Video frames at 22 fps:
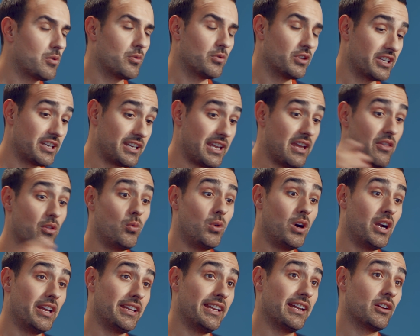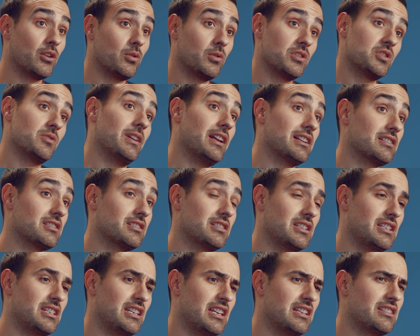And we wanted to get the wide angle, which we
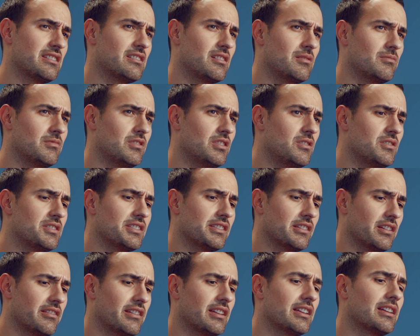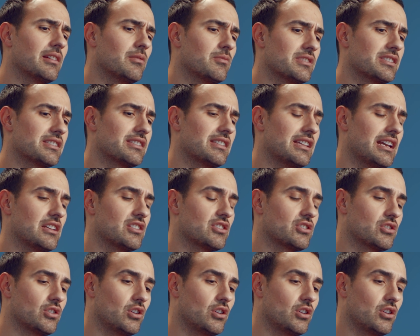actually ended up using. I think it was that